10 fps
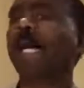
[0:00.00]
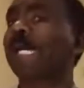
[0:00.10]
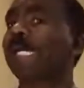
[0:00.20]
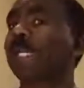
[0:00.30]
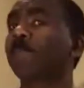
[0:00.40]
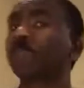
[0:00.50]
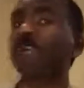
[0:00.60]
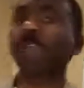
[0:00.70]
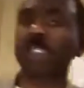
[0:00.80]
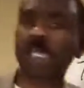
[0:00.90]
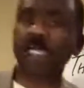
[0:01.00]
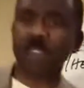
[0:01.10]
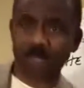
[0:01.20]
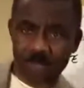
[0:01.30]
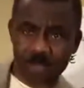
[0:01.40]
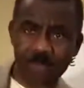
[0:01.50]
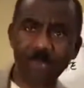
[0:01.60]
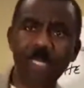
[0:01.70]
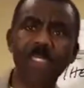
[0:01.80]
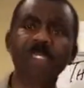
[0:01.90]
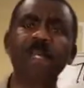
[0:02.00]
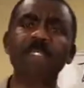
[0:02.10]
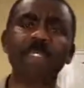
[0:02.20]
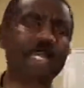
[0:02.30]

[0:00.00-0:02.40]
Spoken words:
And in a previous lesson, we discussed